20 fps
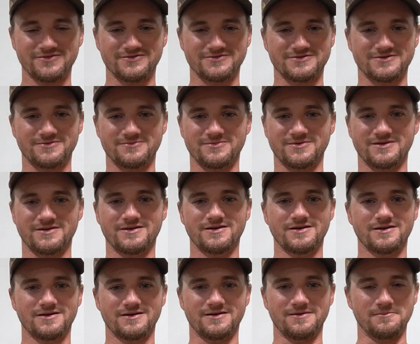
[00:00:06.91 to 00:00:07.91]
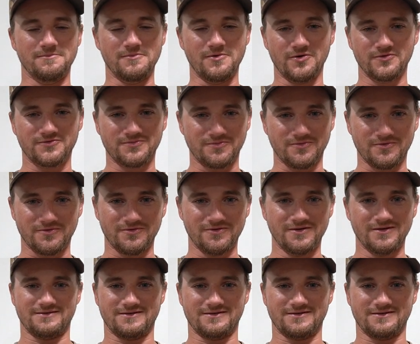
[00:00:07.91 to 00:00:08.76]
There's going to be multiple